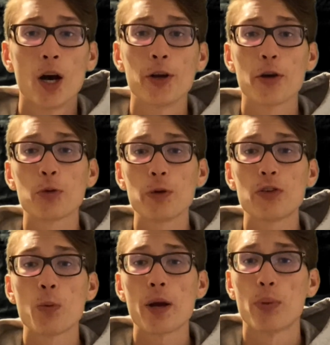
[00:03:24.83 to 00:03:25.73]
Another
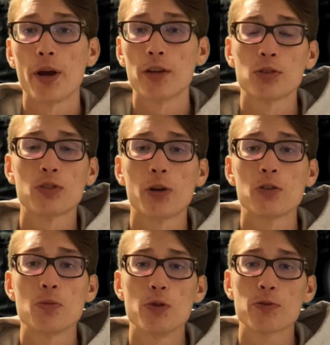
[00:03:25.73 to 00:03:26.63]
reason why brands are
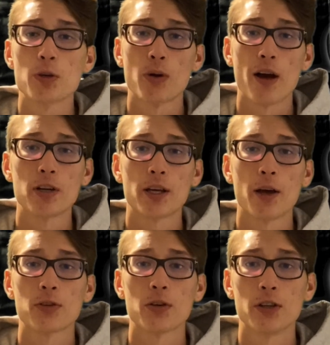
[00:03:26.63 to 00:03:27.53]
starting to move to private
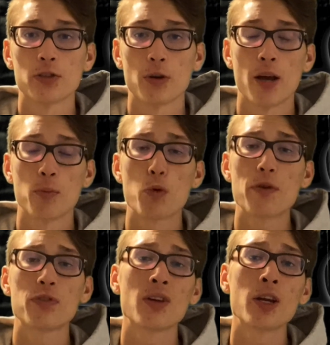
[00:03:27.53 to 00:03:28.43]
accounts on Instagram,
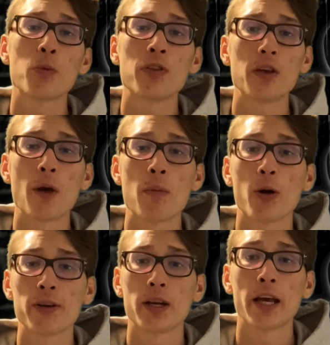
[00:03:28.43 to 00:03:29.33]
we've seen it with email
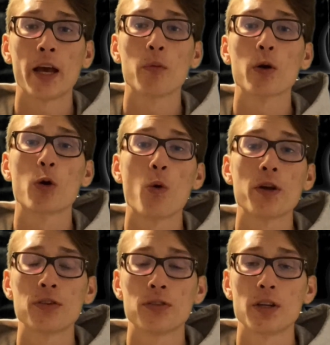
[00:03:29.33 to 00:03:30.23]
marketing and we're
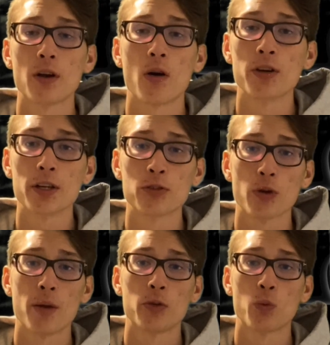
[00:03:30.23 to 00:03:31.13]
going to see it on
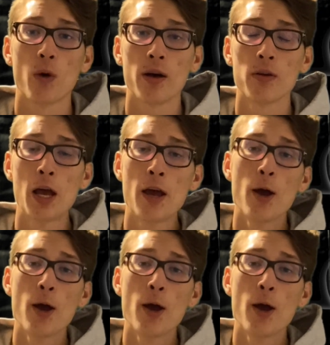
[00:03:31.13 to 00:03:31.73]
Instagram as well.